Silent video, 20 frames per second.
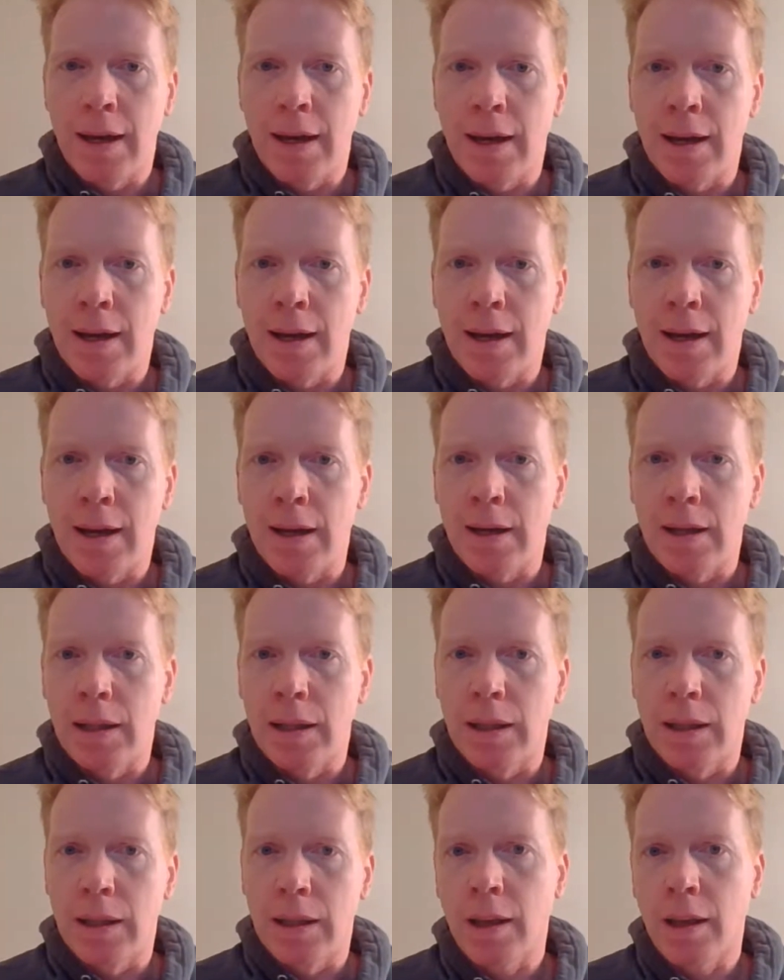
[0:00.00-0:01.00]

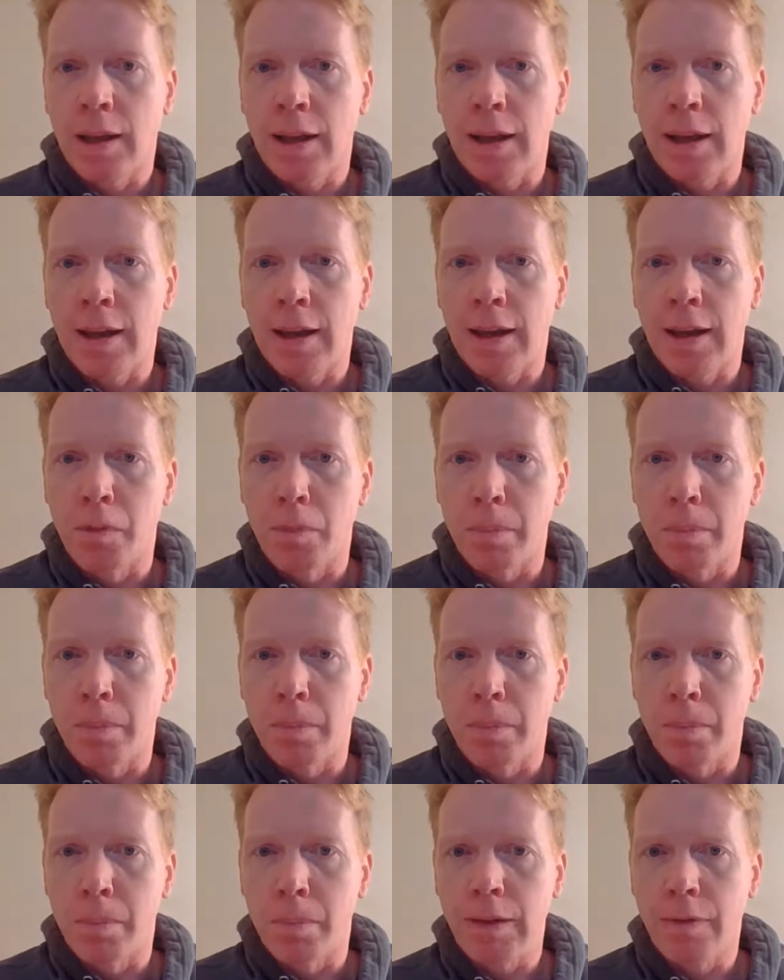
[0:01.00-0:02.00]
Luckily for
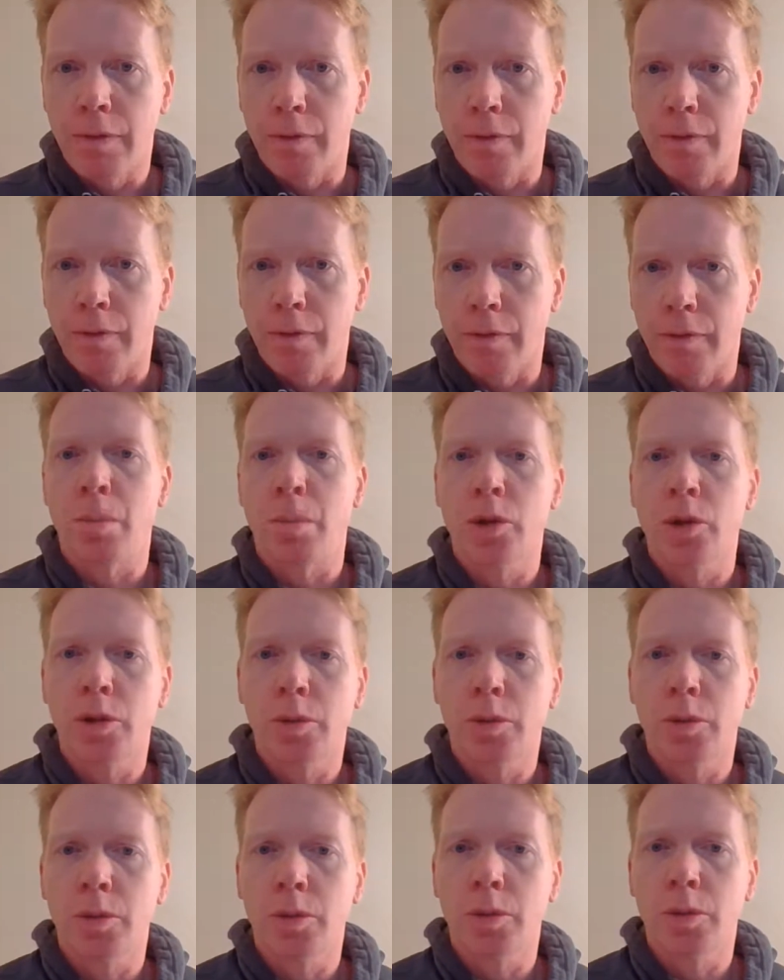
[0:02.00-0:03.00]
me, for the
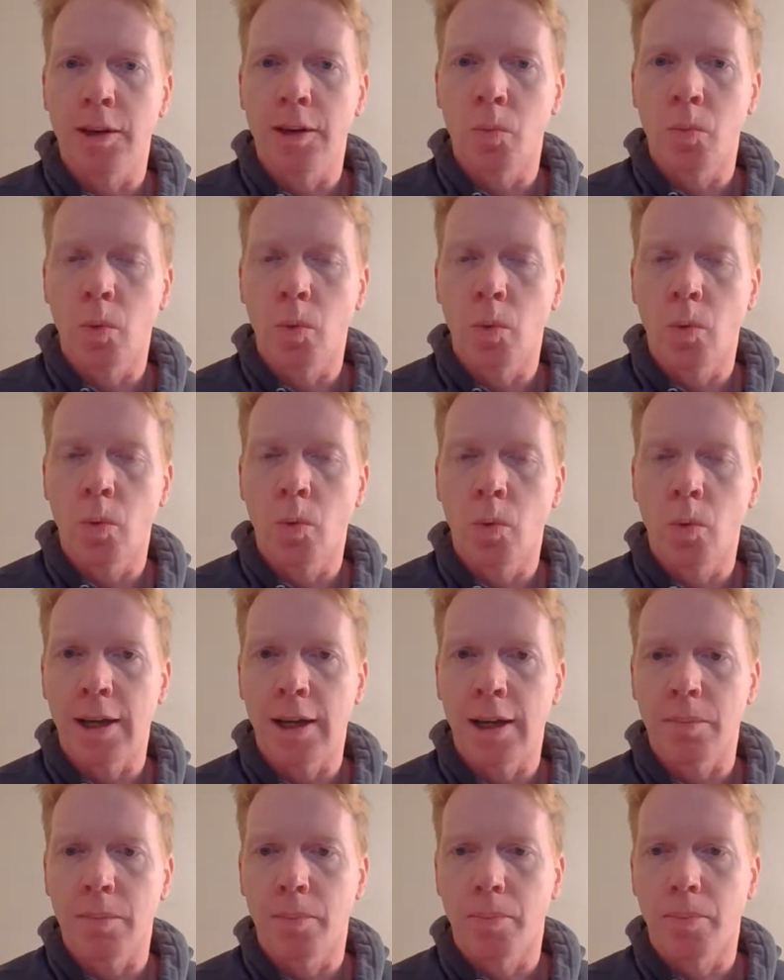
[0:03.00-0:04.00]
most part, it worked
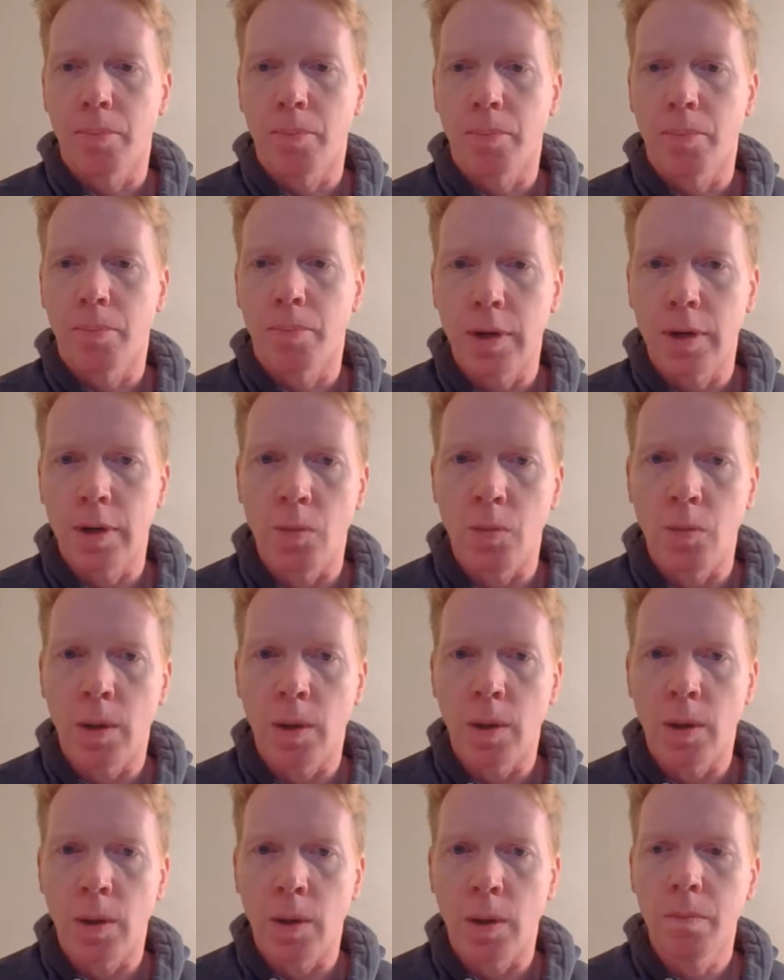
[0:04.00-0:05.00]
out pretty
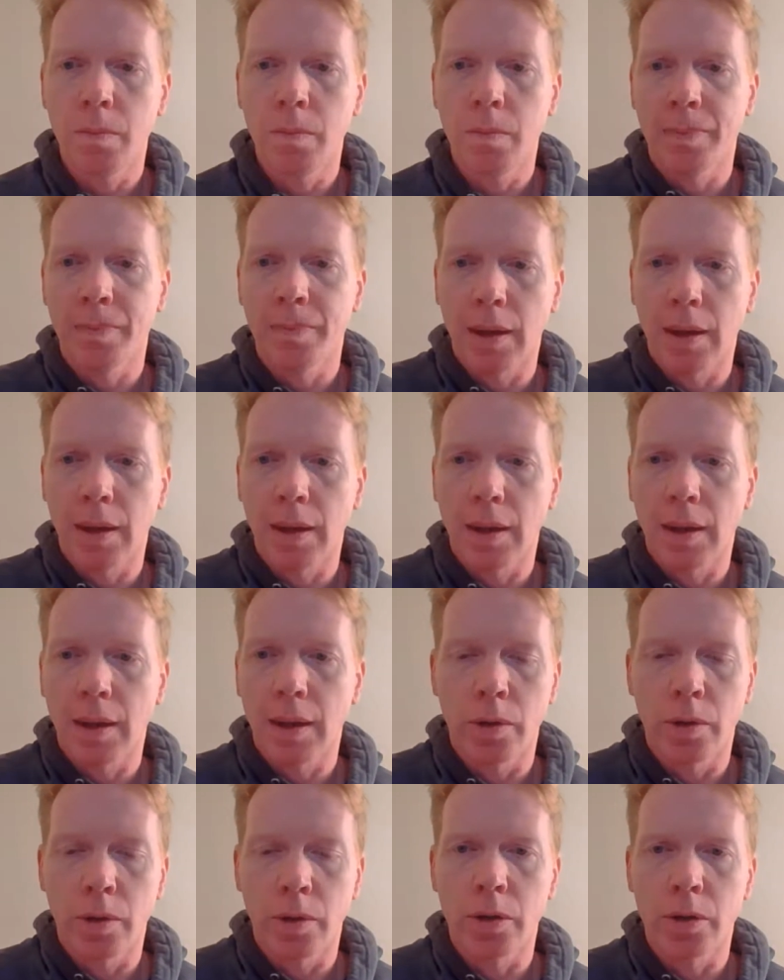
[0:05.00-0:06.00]
well,
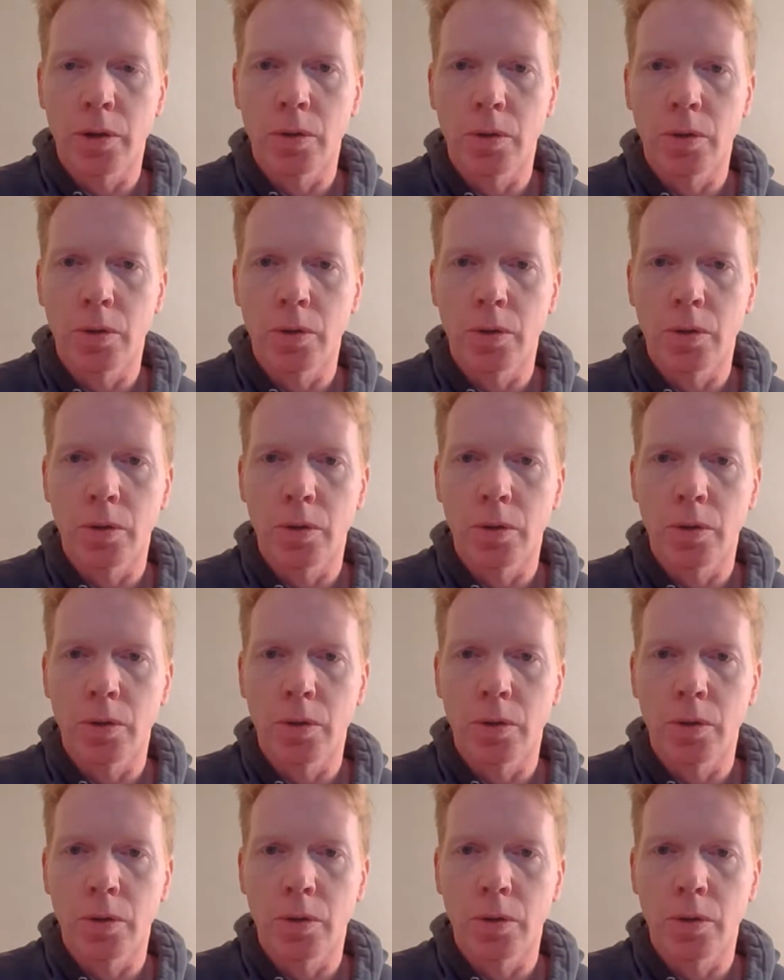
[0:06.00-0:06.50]
although